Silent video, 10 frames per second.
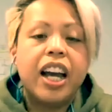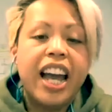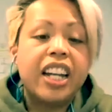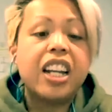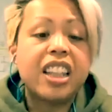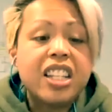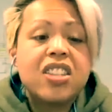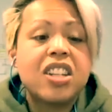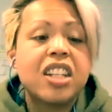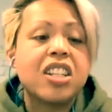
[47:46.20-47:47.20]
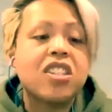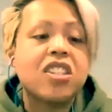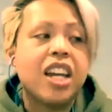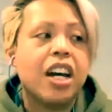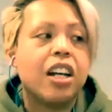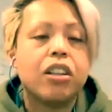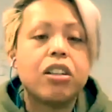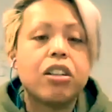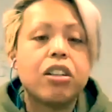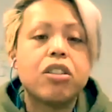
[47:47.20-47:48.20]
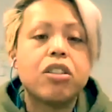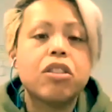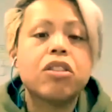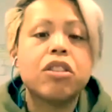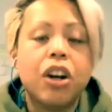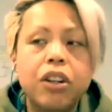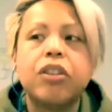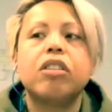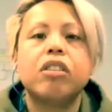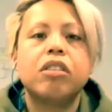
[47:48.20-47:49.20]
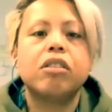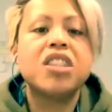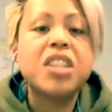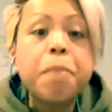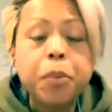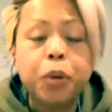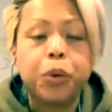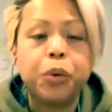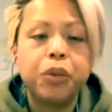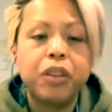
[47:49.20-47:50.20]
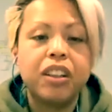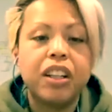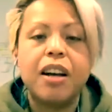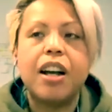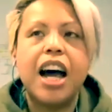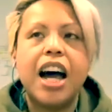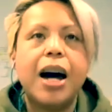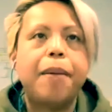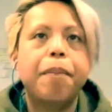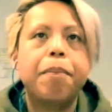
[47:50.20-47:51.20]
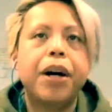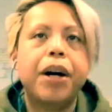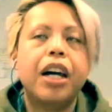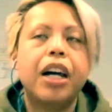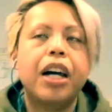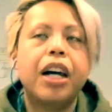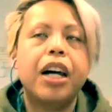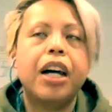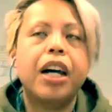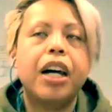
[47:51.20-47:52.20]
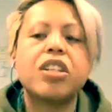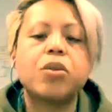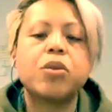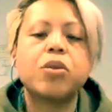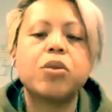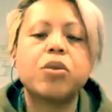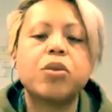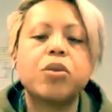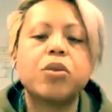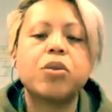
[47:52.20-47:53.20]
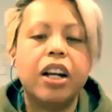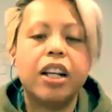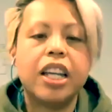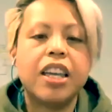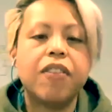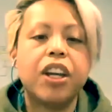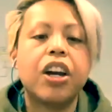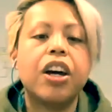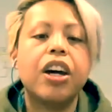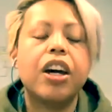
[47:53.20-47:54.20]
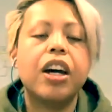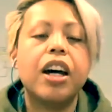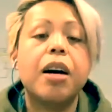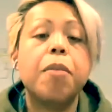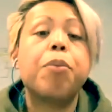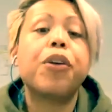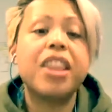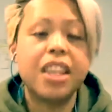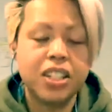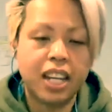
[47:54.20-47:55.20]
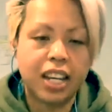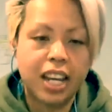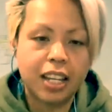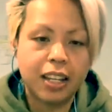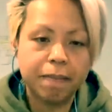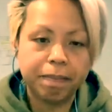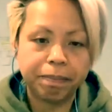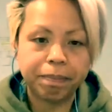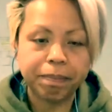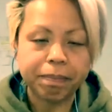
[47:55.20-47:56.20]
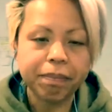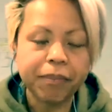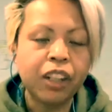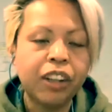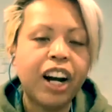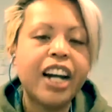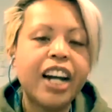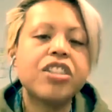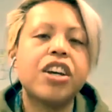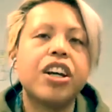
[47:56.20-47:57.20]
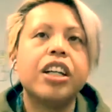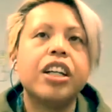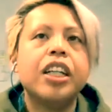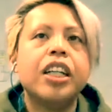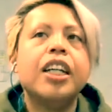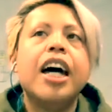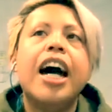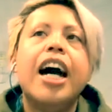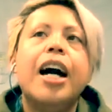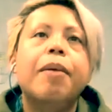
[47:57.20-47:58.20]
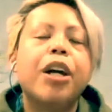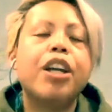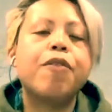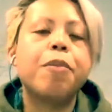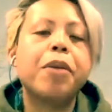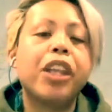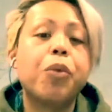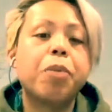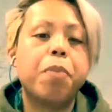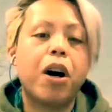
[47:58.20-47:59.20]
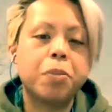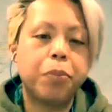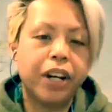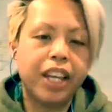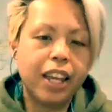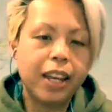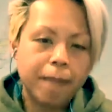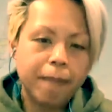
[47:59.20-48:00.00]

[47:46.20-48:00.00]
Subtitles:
and this is going to sound so simple, but we just worked on giving her a breathing technique, right? So are you familiar with box breathing?